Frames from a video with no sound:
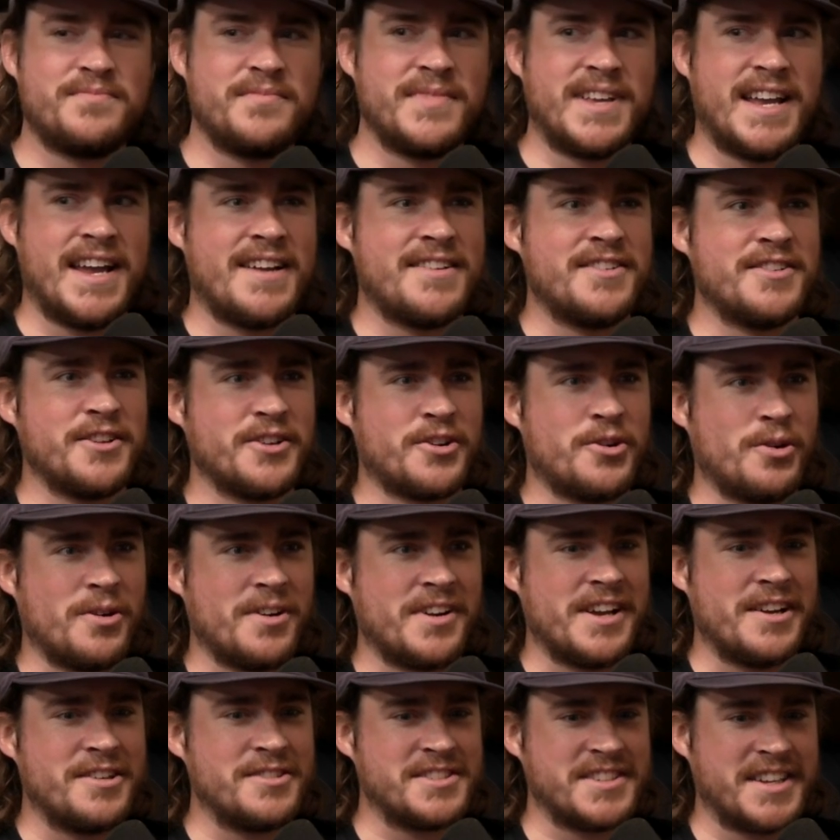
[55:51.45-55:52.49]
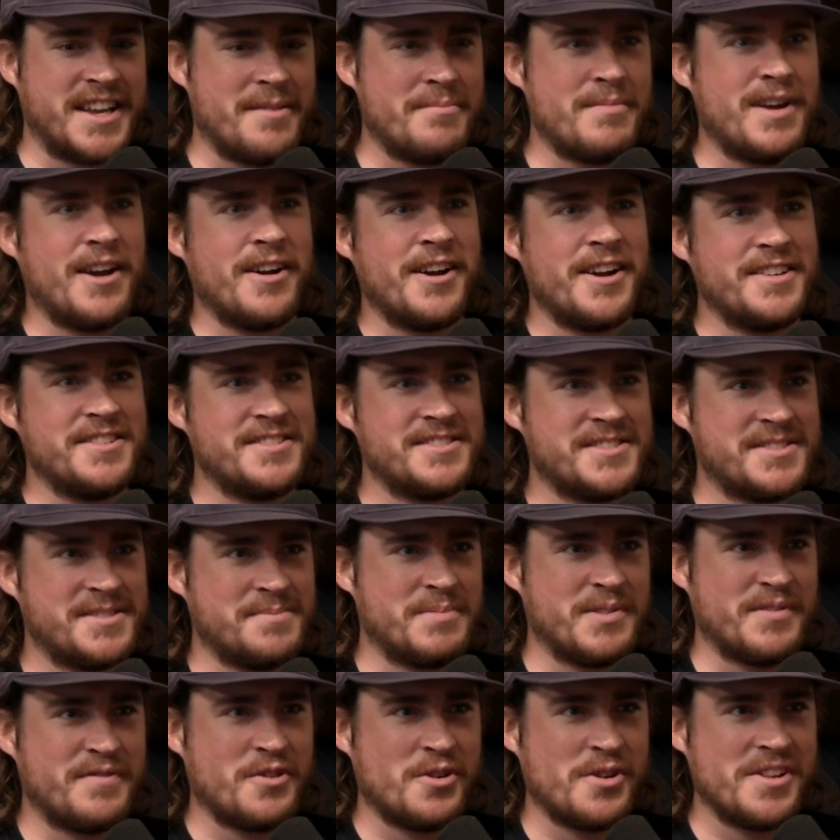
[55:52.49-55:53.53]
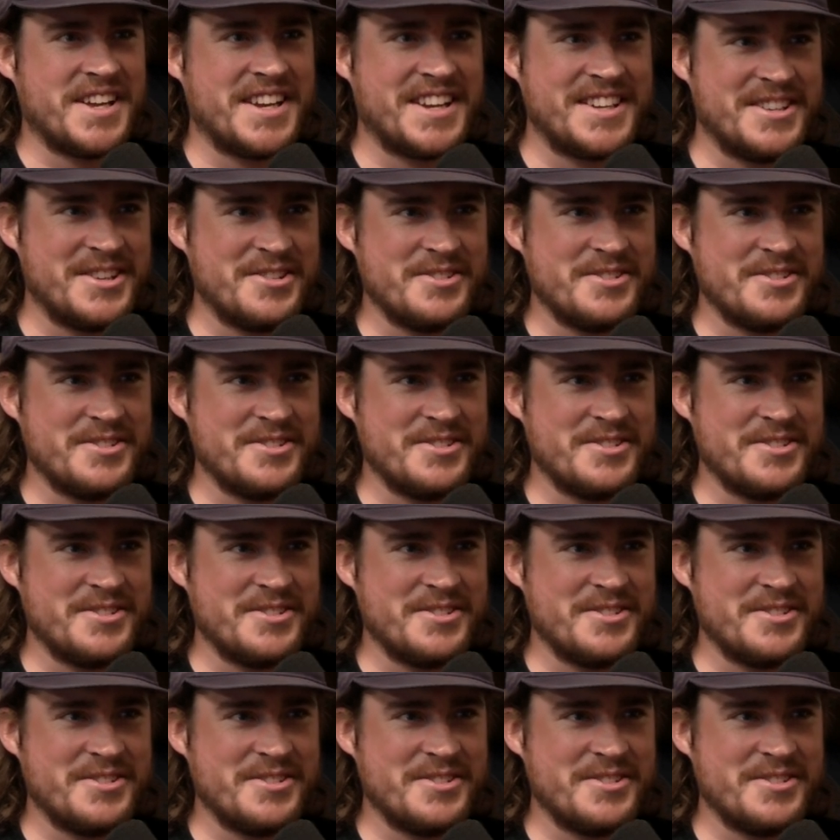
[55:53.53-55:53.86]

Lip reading: head to the courthouse and get married before they can do